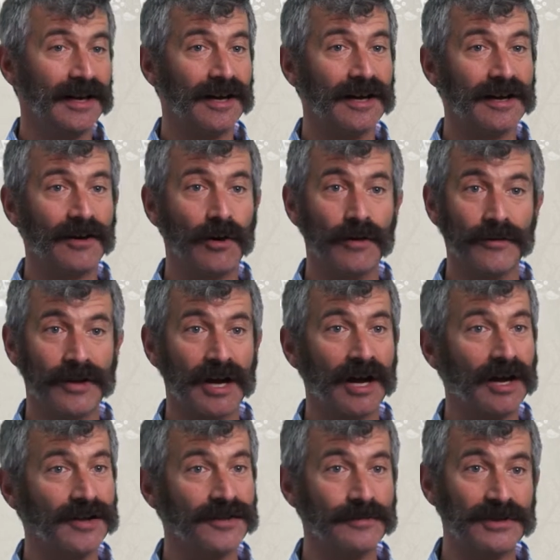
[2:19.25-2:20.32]
uh, all the
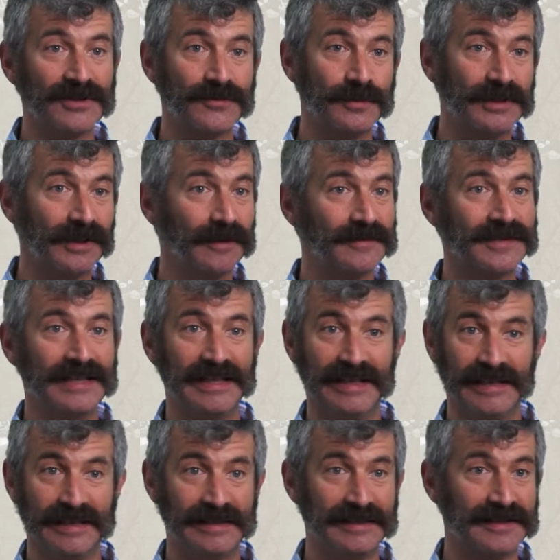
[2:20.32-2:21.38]
condiments we love to
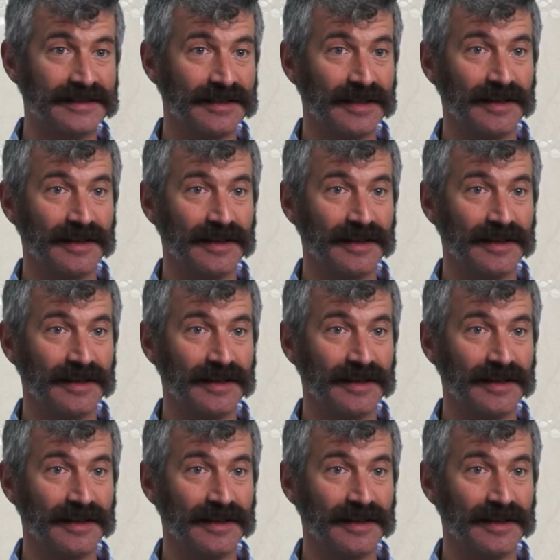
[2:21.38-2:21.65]
eat.